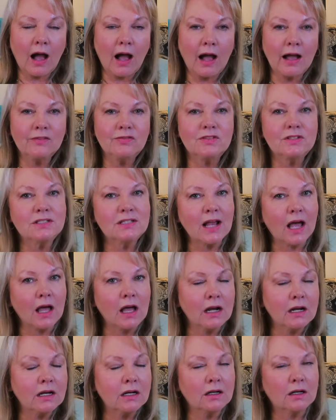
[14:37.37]
I've
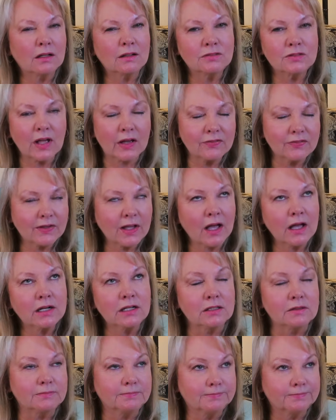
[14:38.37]
kind
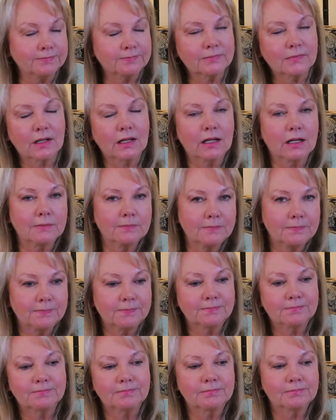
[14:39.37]
of
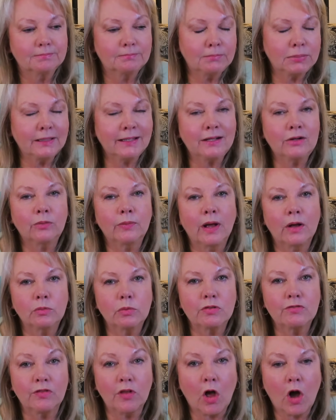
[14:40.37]
played around
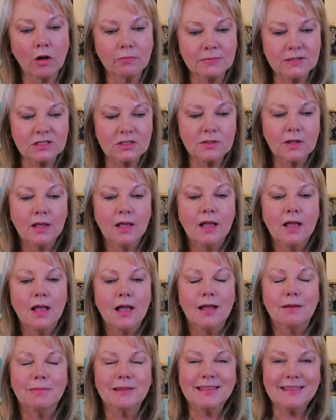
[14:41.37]
with Vlogmas.
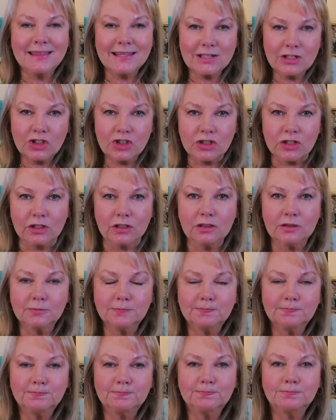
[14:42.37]
This year,